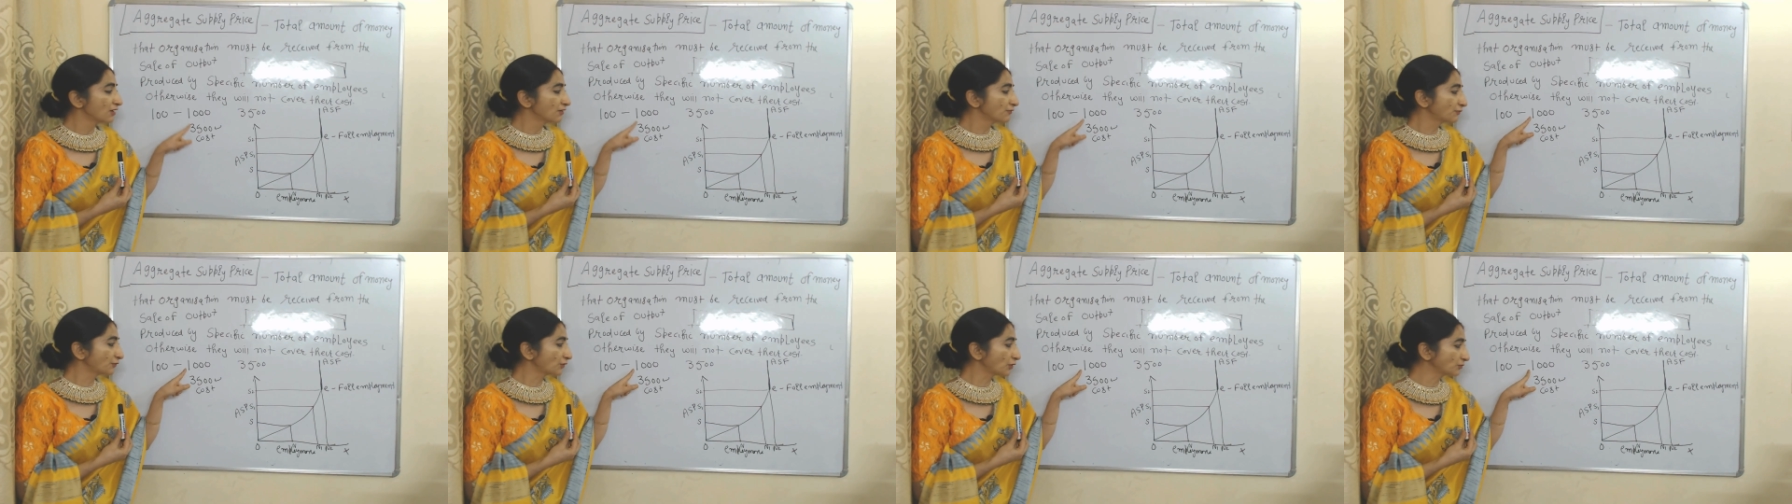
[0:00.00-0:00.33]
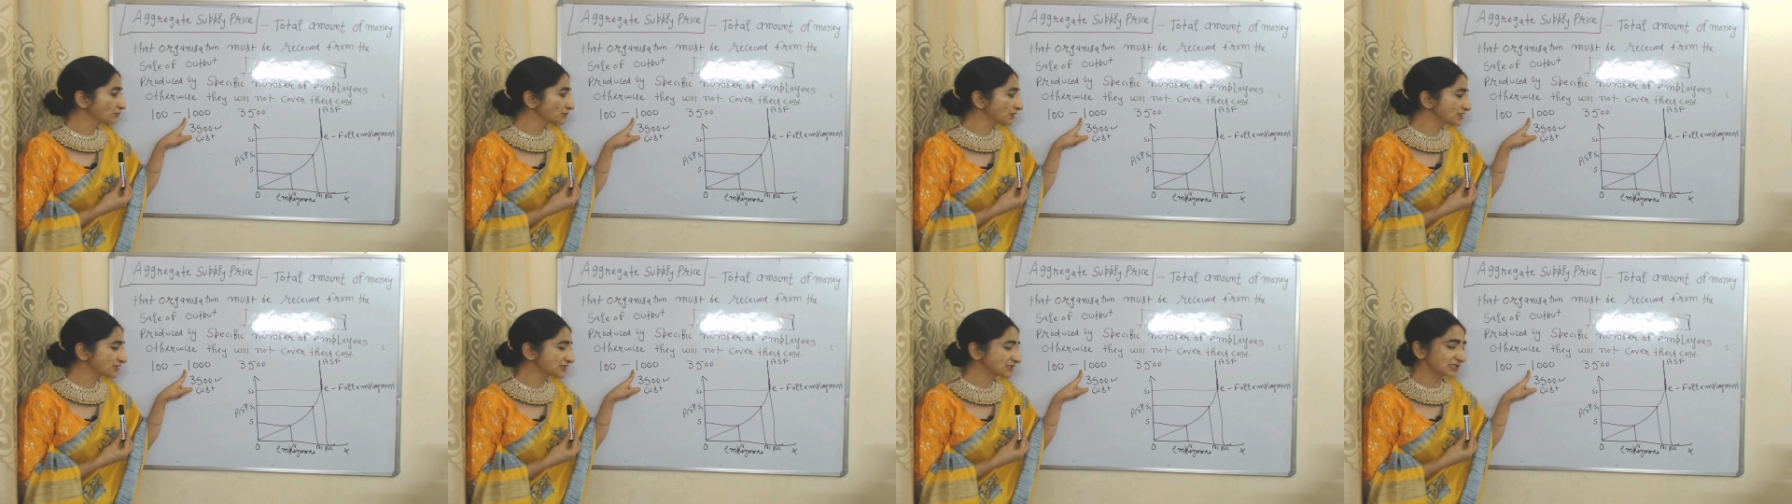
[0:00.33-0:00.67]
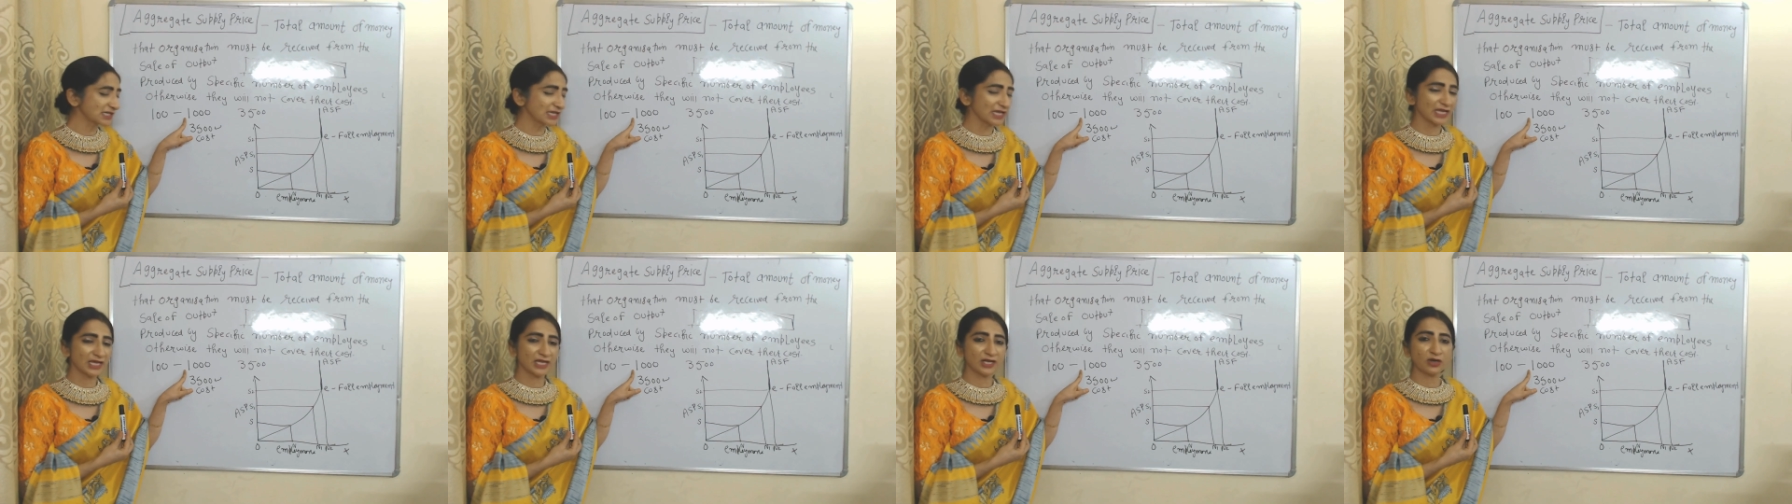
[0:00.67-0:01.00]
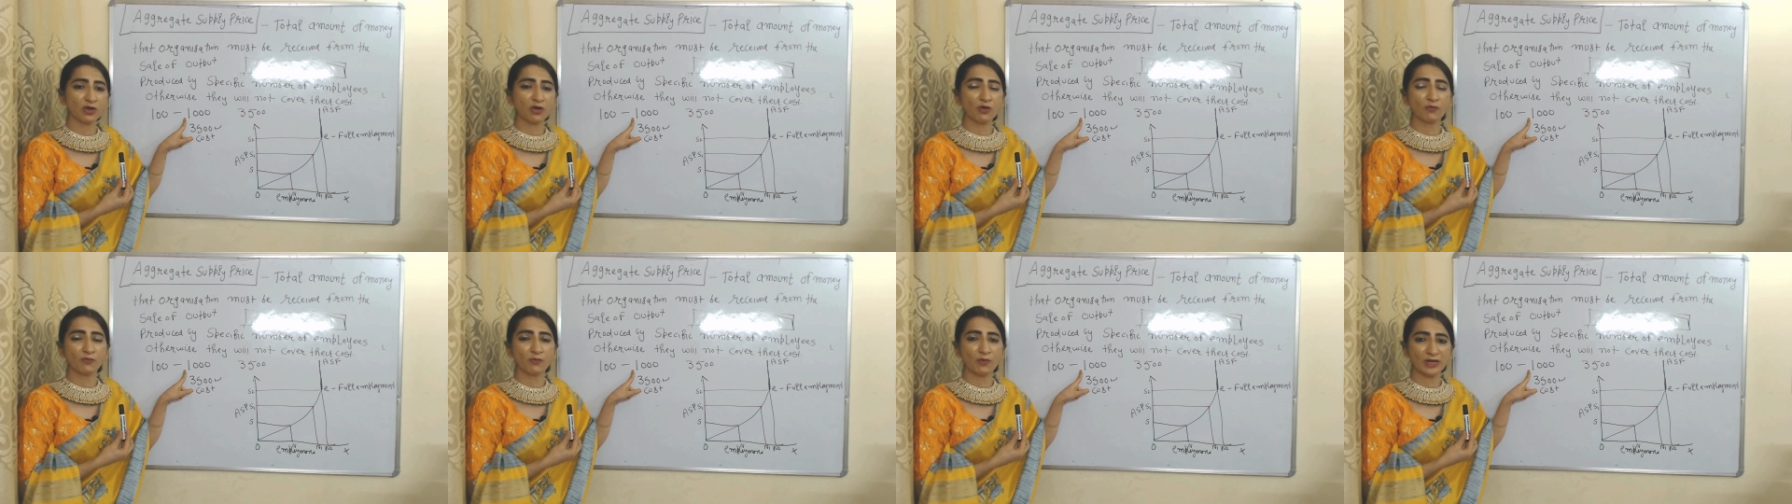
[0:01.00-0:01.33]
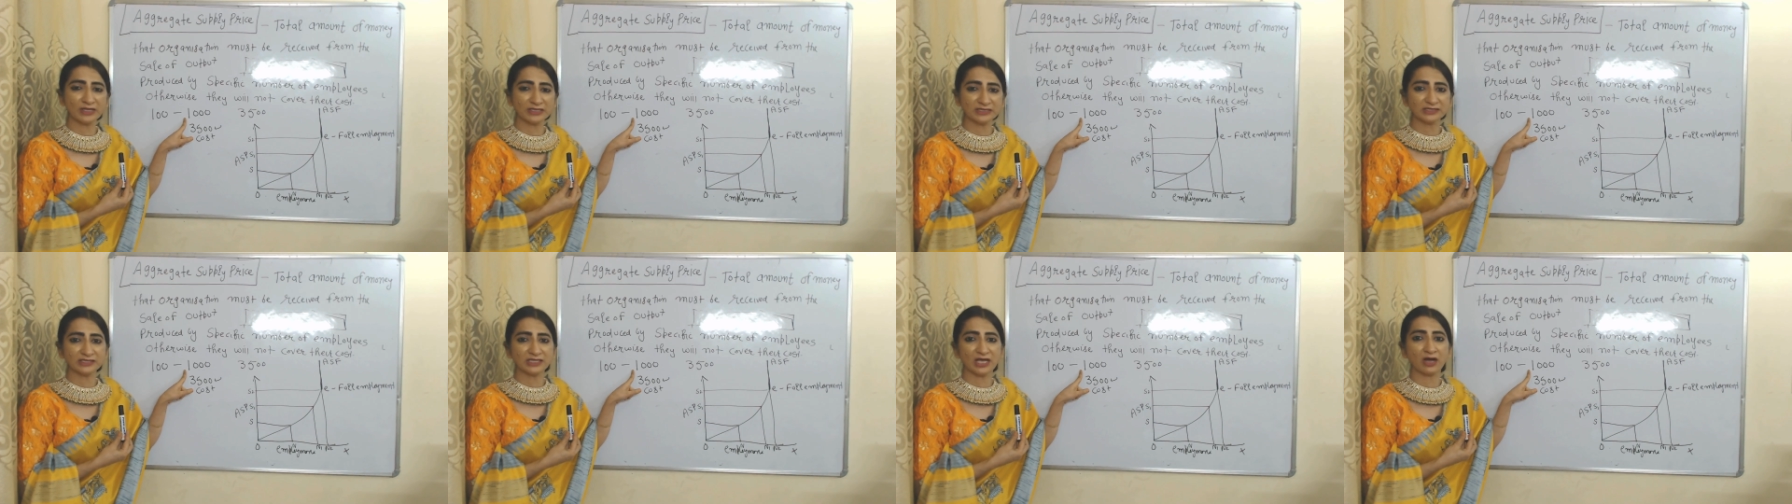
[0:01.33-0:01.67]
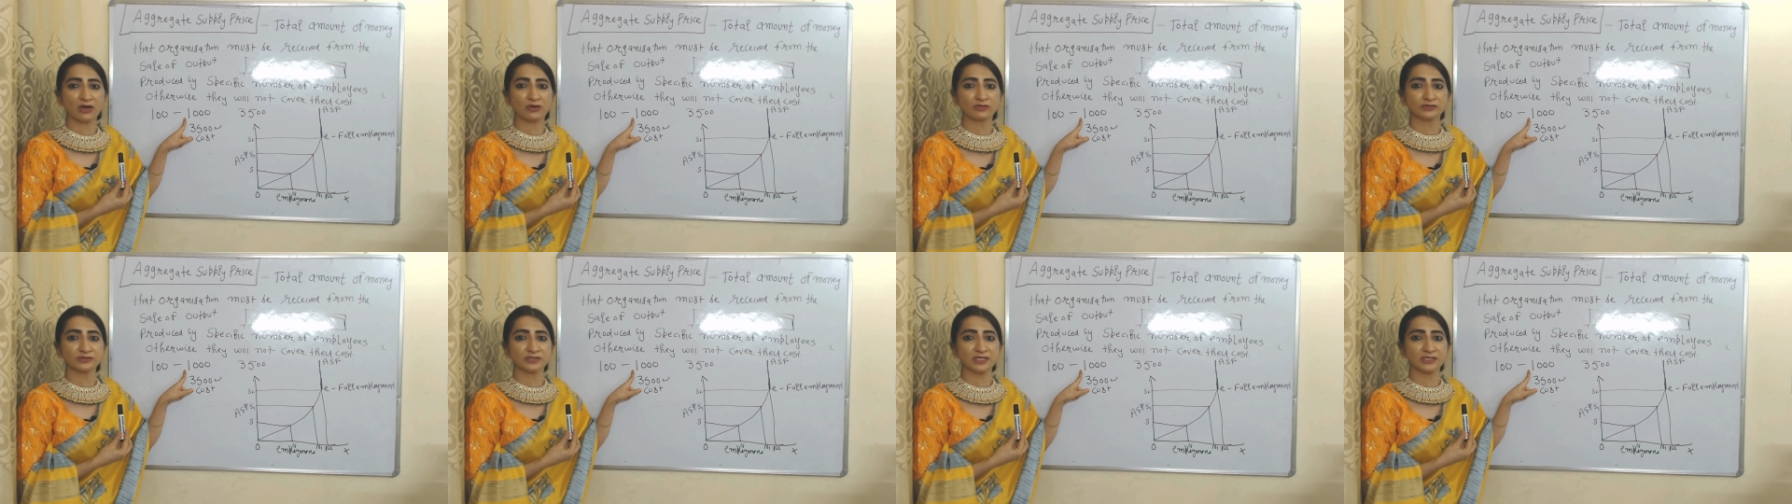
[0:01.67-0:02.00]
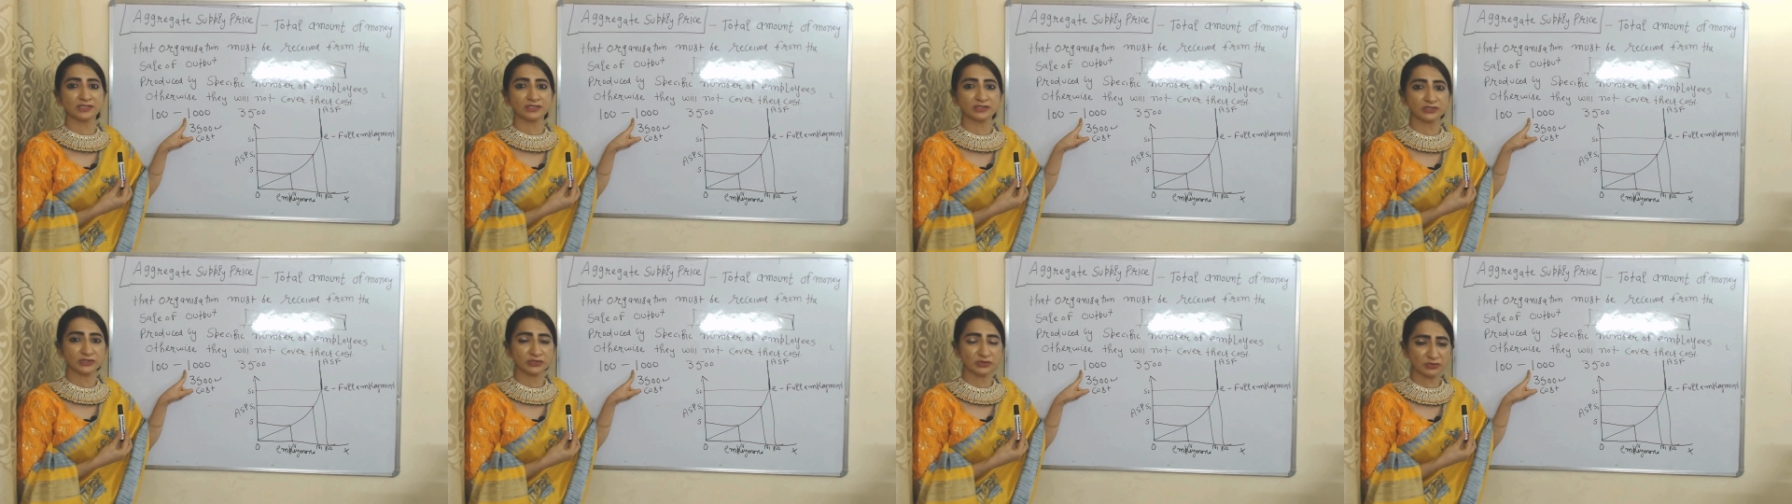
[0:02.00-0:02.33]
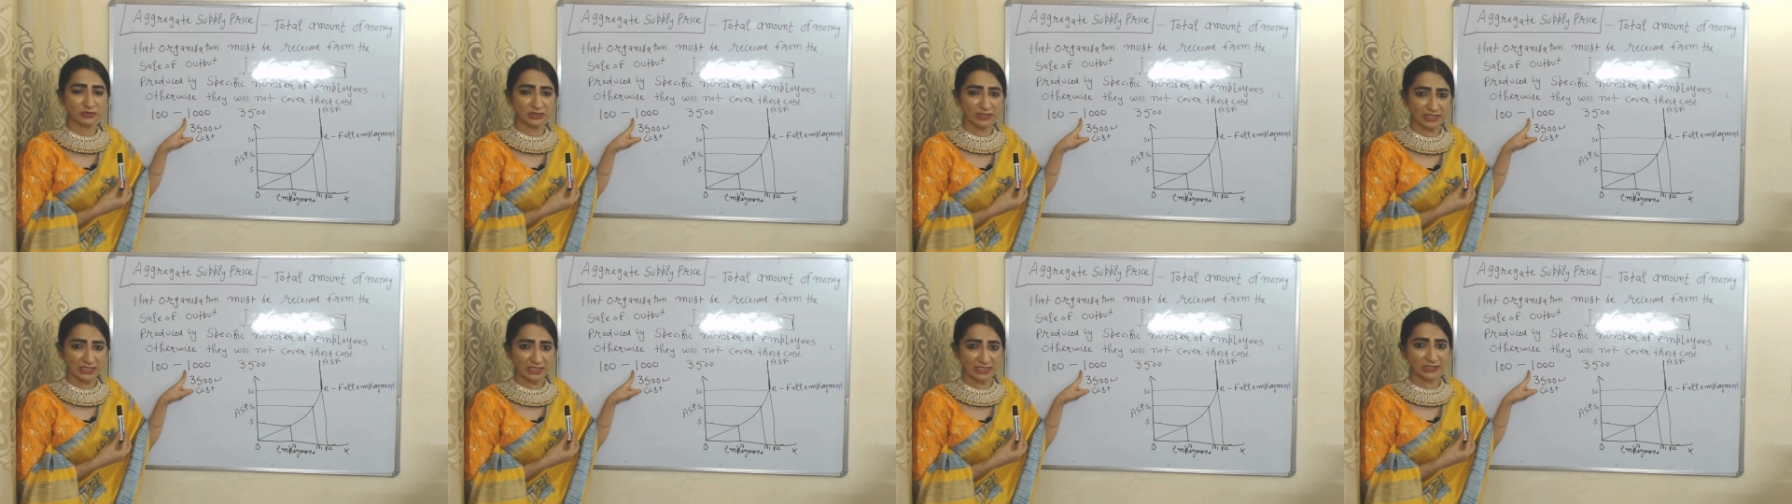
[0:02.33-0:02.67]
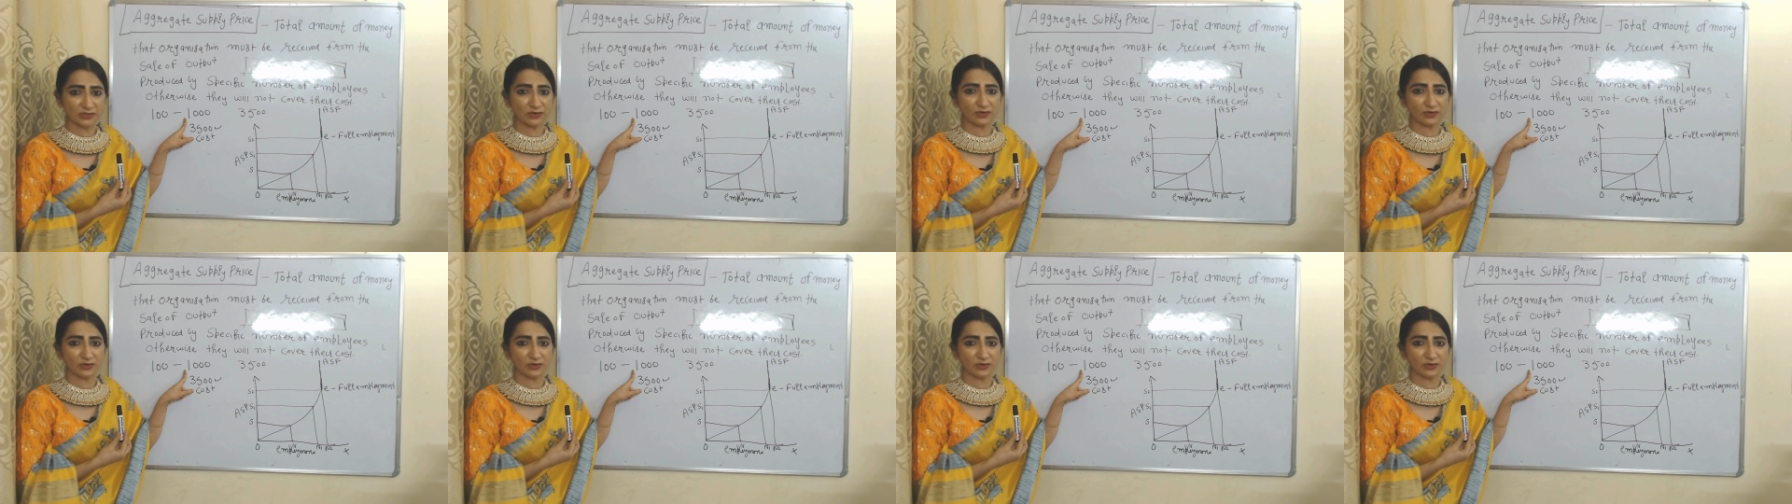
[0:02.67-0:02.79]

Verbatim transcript: From the sale of 1000 unit,